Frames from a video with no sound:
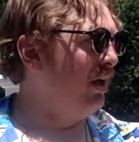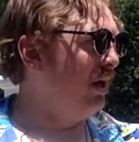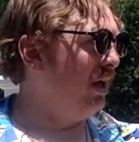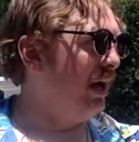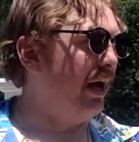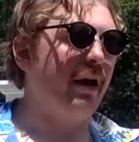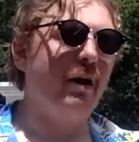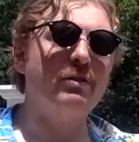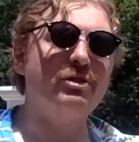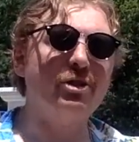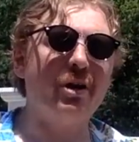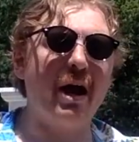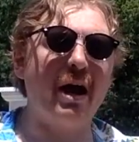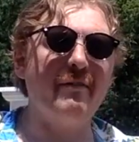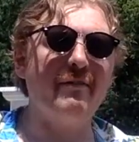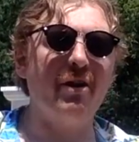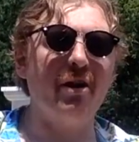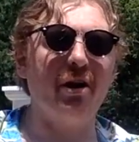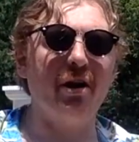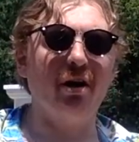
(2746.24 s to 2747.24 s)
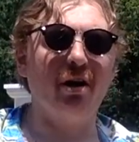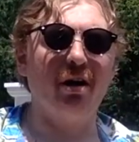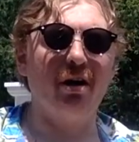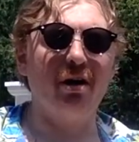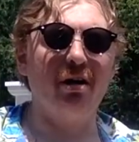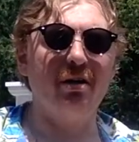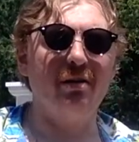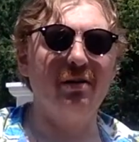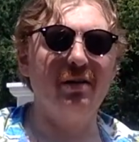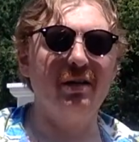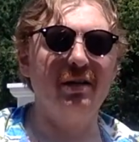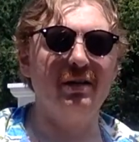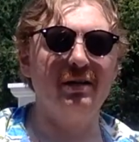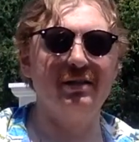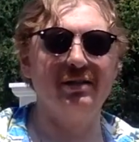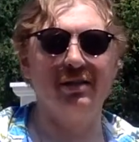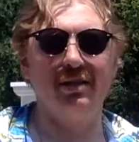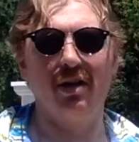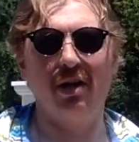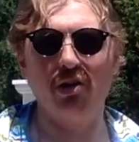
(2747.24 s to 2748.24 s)
I don't try very hard because
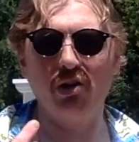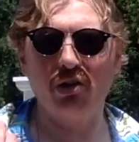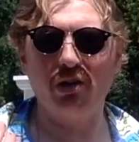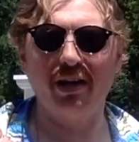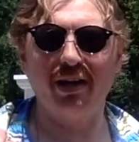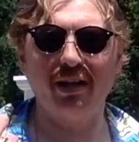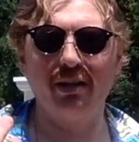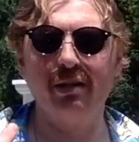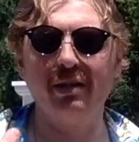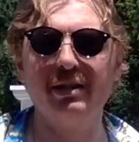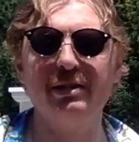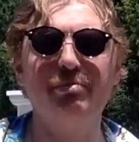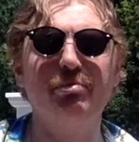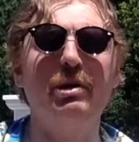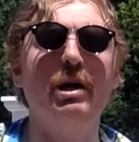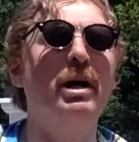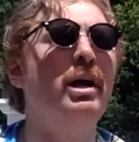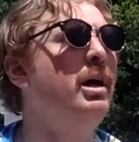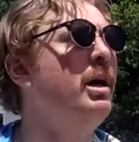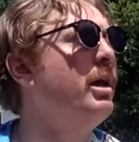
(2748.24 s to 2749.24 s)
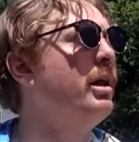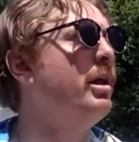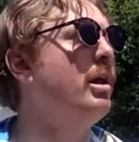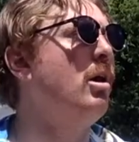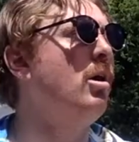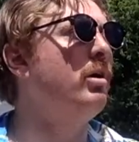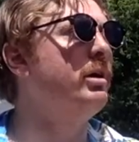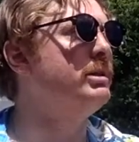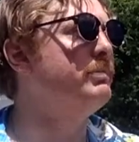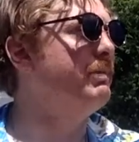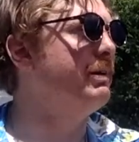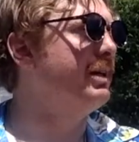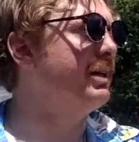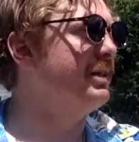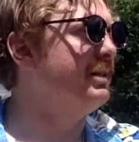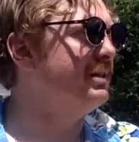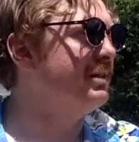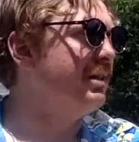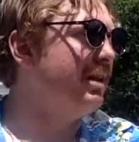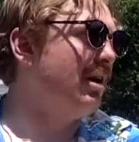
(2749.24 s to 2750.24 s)
I look like this, but no, it's
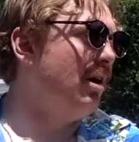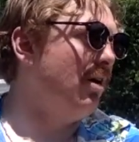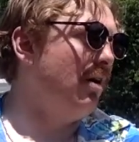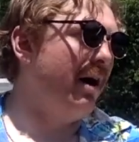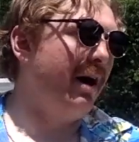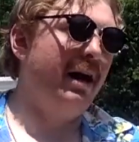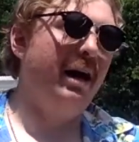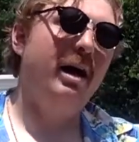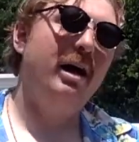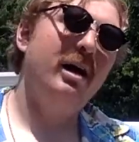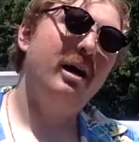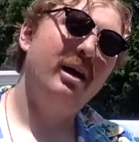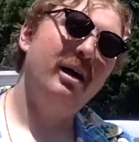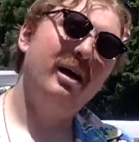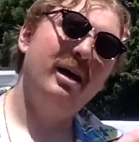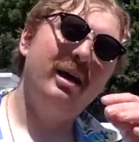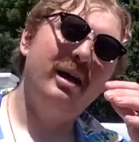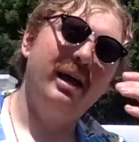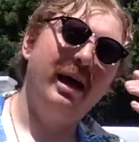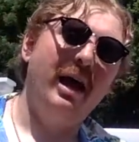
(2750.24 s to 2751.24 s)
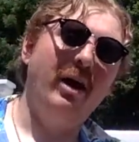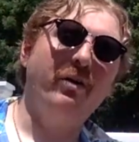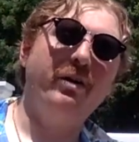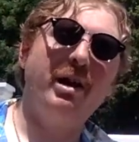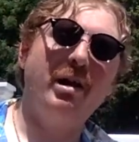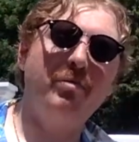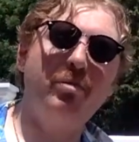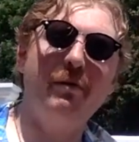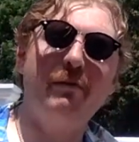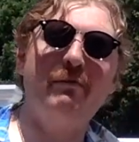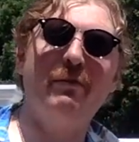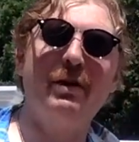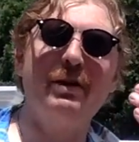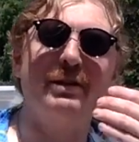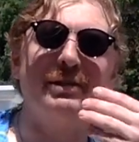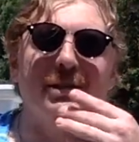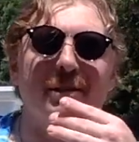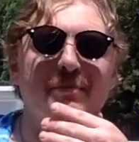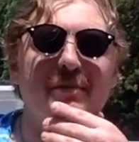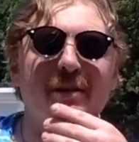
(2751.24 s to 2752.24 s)
because how can I put fucking
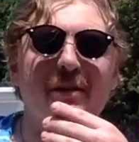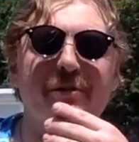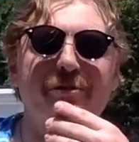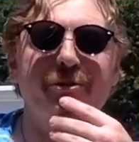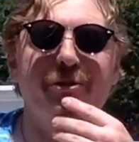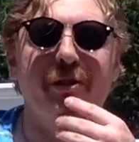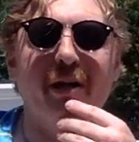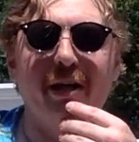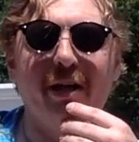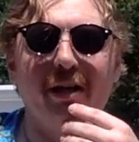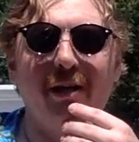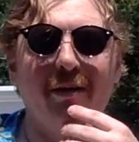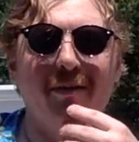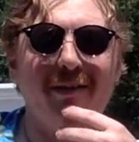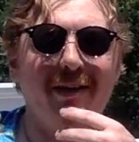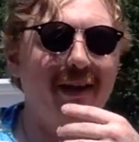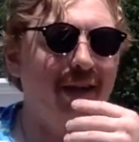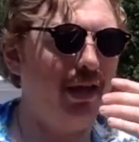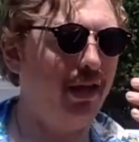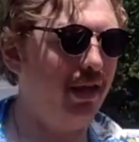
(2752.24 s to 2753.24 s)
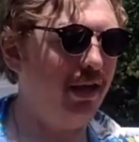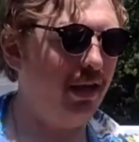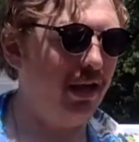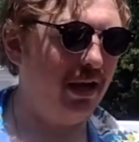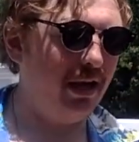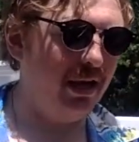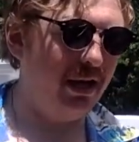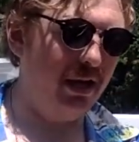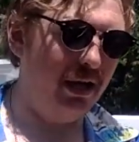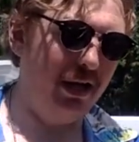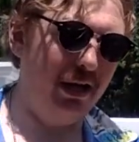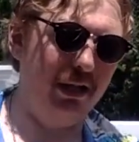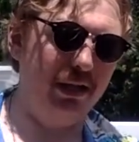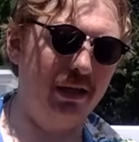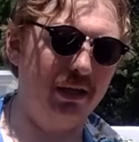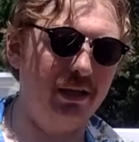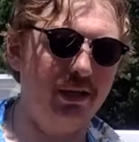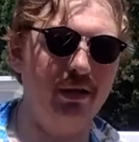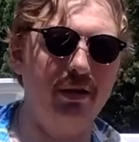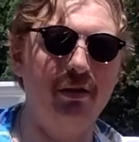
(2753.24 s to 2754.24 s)
somebody through that? Like, hey, I
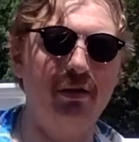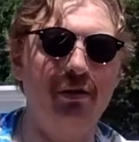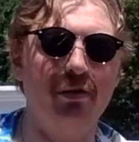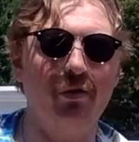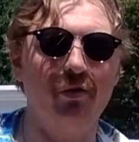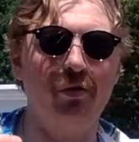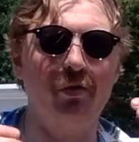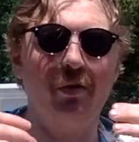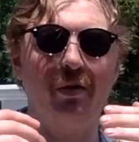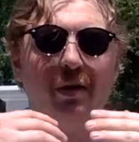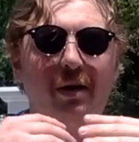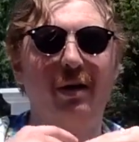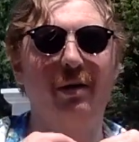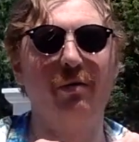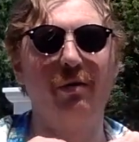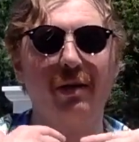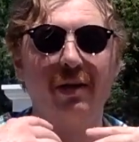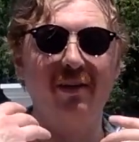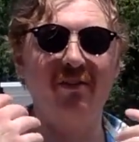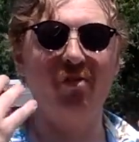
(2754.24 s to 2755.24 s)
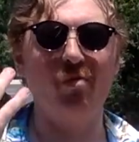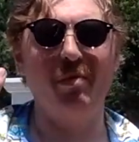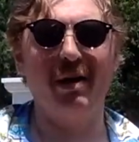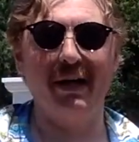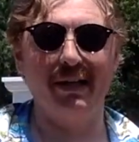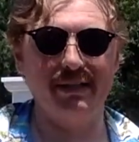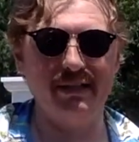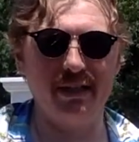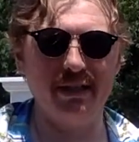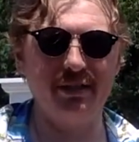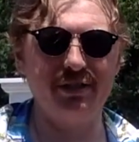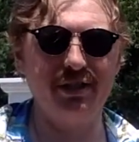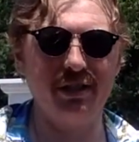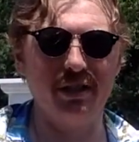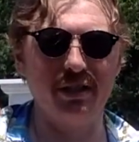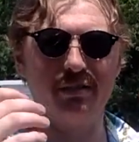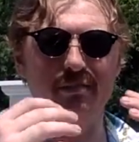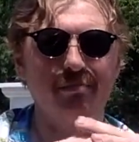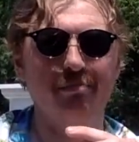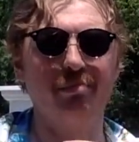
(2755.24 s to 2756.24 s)
like you, I want to give you my
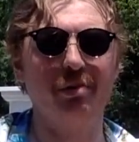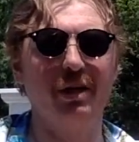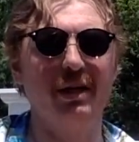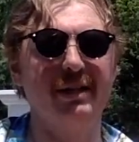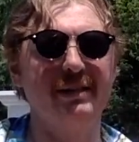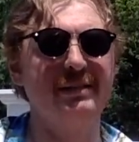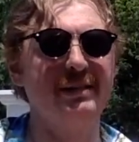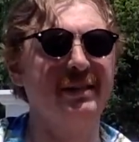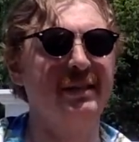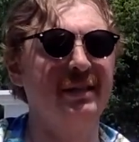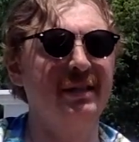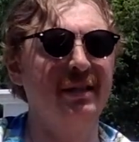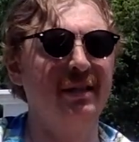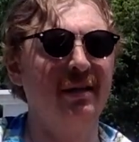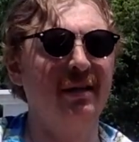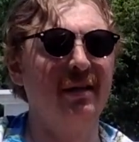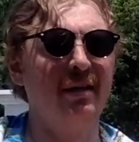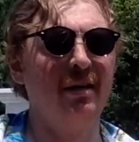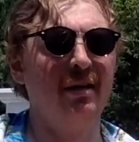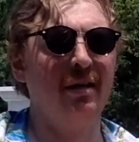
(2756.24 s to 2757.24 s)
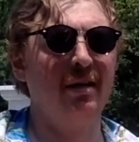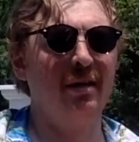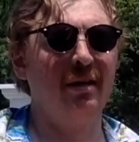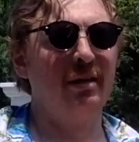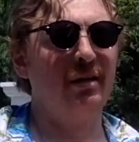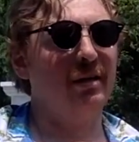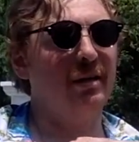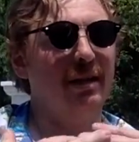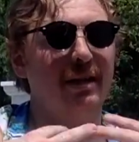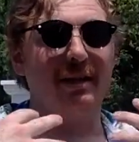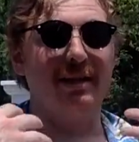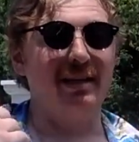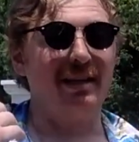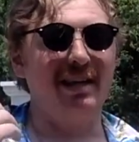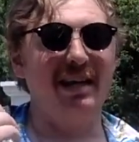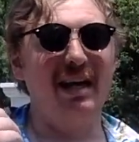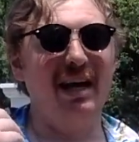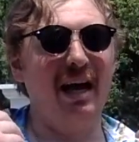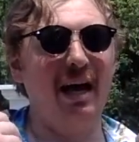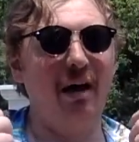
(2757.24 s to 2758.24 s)
attention, but like
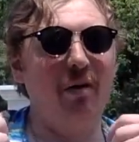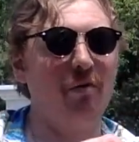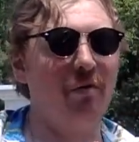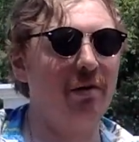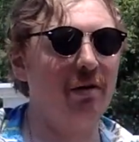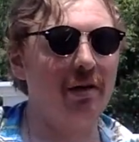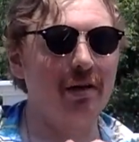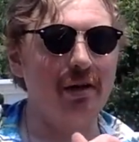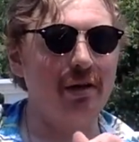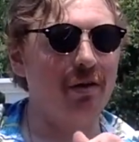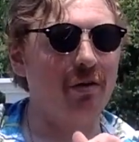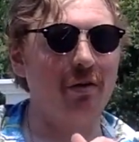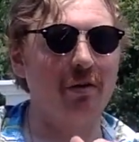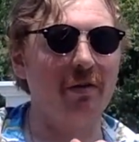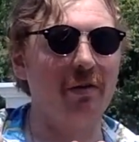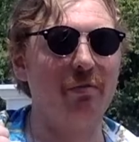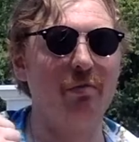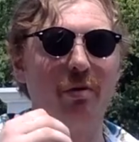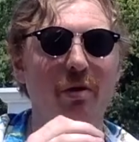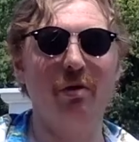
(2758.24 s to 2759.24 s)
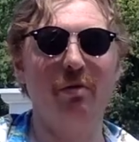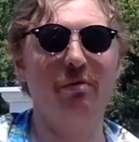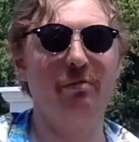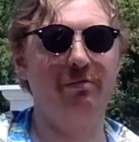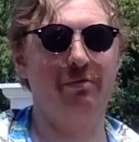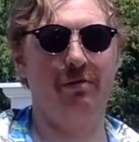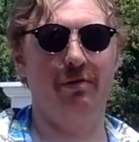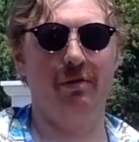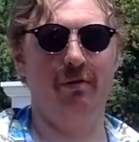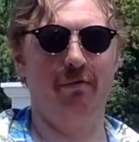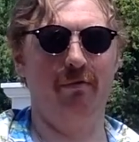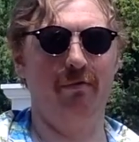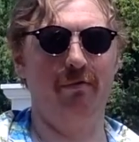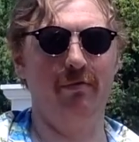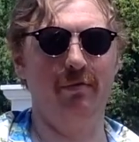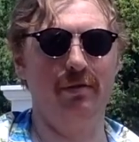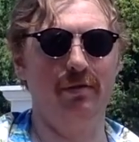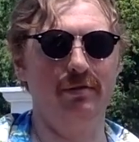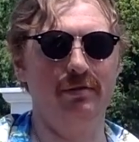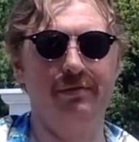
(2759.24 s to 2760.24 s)
I want to go on the road for
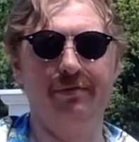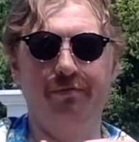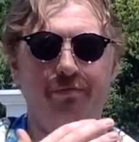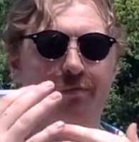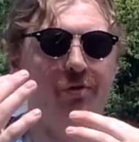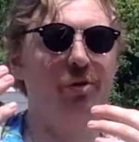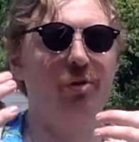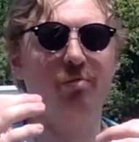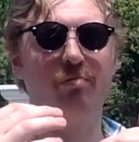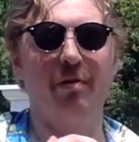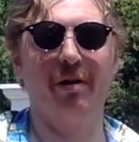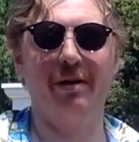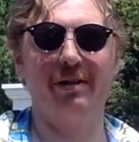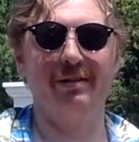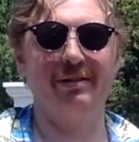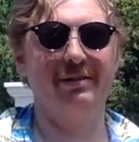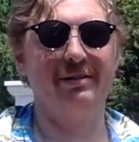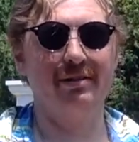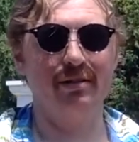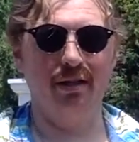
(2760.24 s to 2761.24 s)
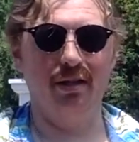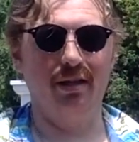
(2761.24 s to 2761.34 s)
2 months.